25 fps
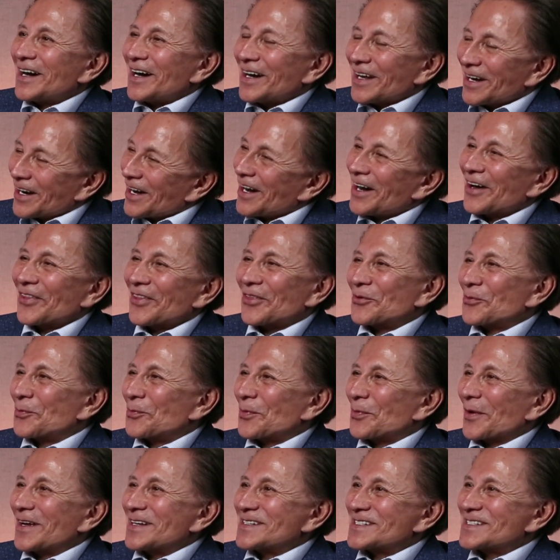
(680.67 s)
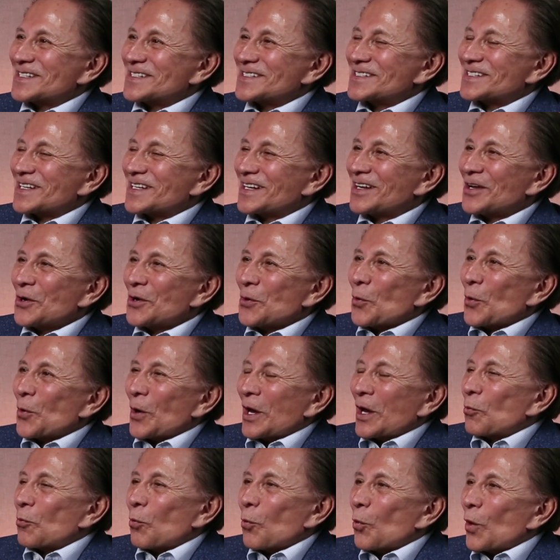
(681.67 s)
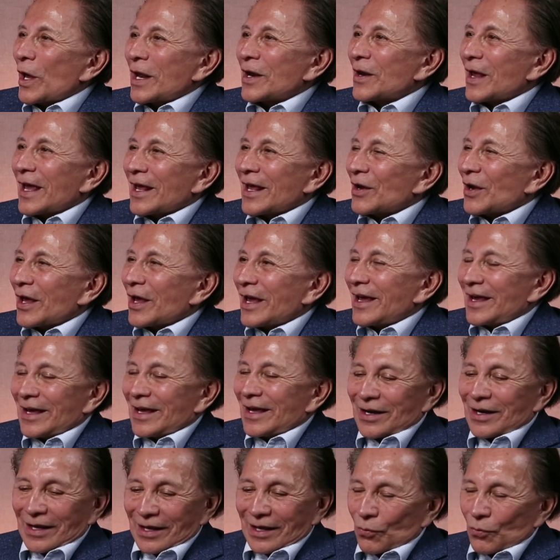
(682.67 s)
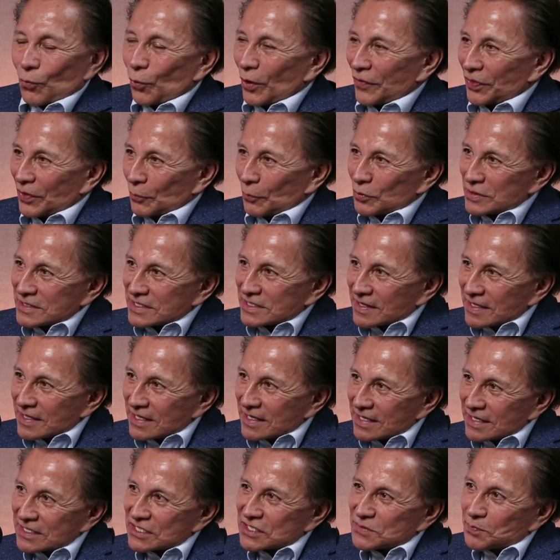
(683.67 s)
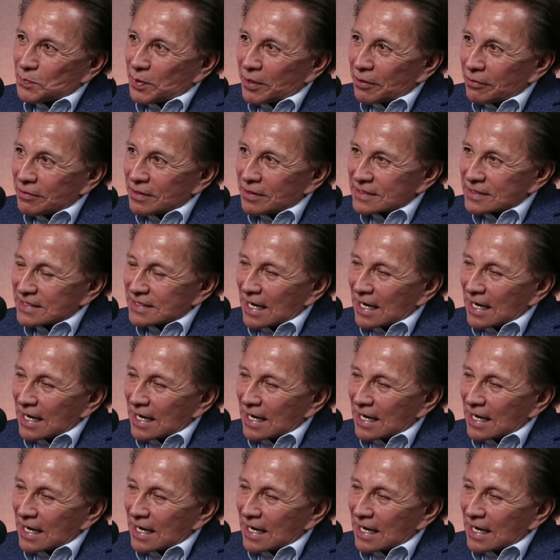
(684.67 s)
and other places, and, and, and, and and and what was the experience?